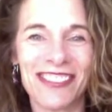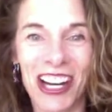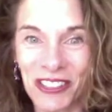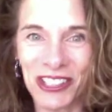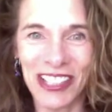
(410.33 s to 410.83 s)

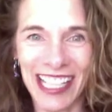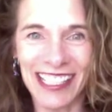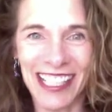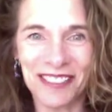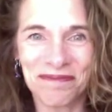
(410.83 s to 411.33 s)
why we
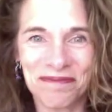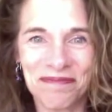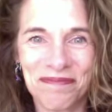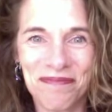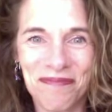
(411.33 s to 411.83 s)
created it.
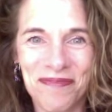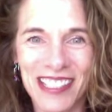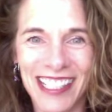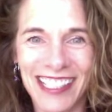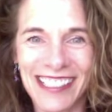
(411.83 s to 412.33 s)

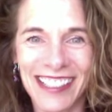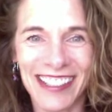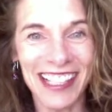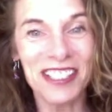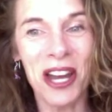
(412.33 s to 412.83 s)
Until
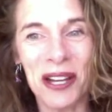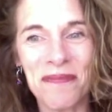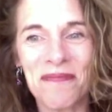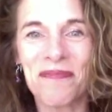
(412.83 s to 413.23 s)
next time.